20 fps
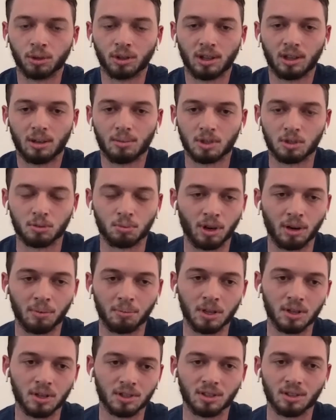games. As Brett
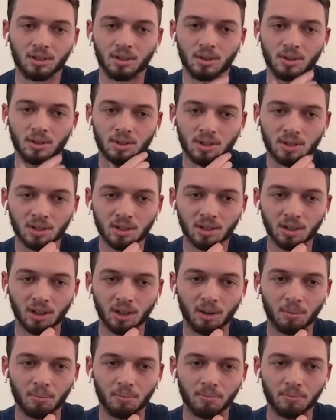mentioned, there's
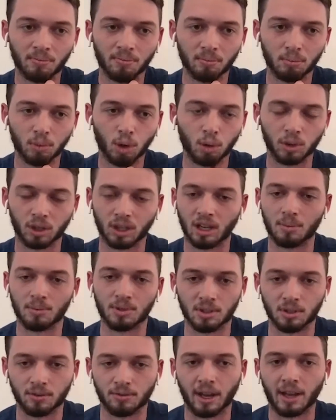mobile games
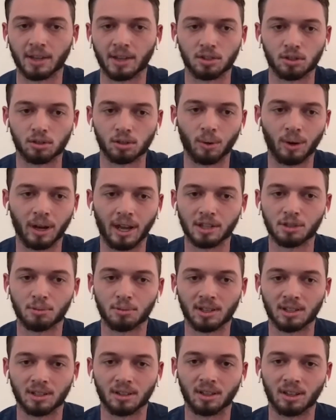is the fastest growing
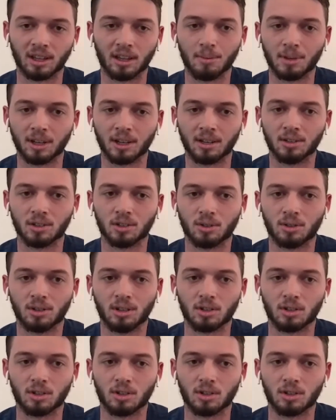aspect of the gaming industry.